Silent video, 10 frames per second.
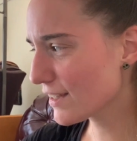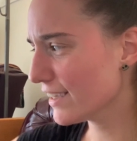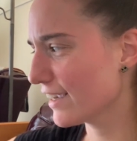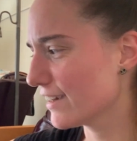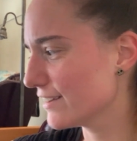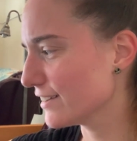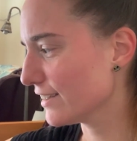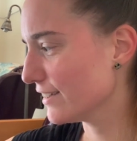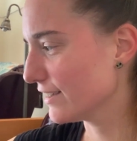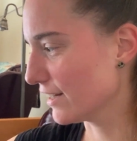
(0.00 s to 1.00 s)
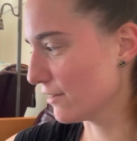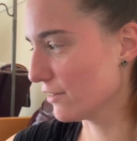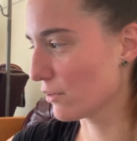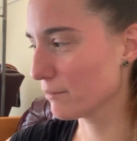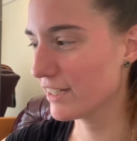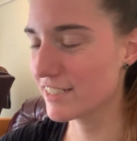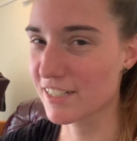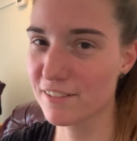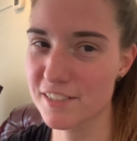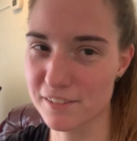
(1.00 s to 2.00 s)
And, you know, normally I
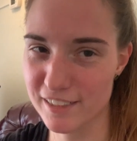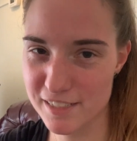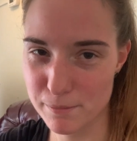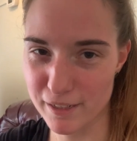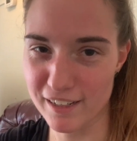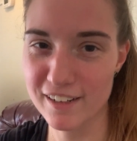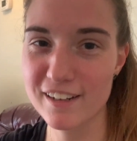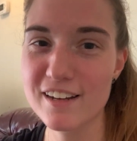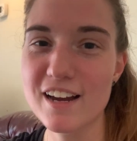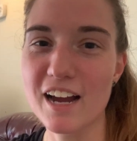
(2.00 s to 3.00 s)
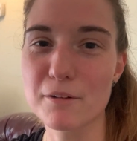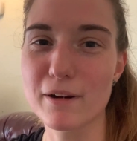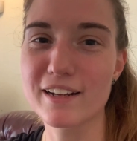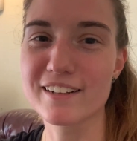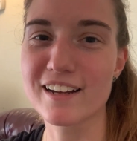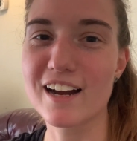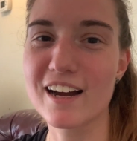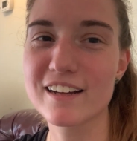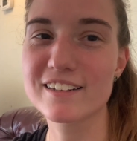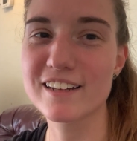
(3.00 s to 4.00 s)
don't do this, but I went and
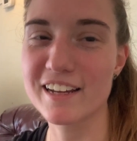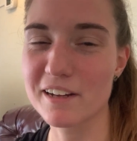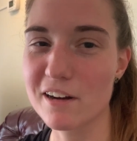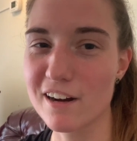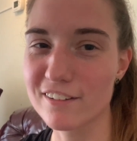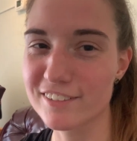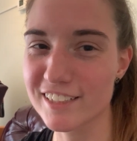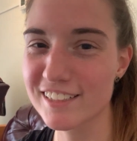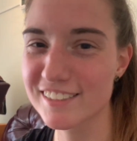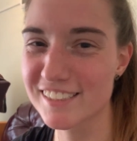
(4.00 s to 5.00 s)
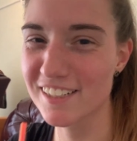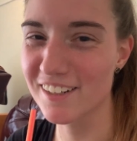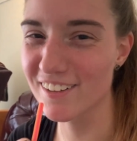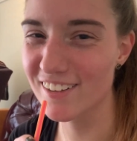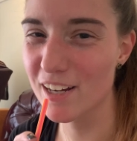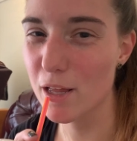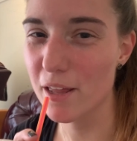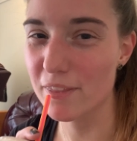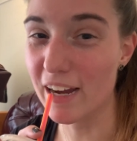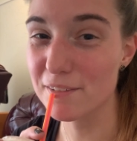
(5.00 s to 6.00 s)
got a coffee, so
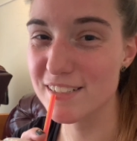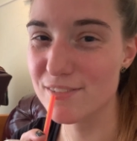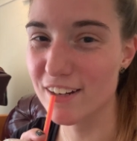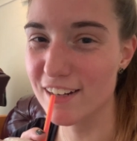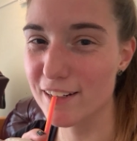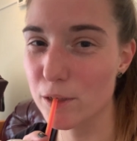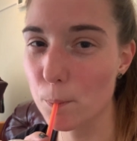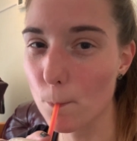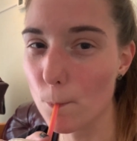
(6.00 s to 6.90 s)
that was fun.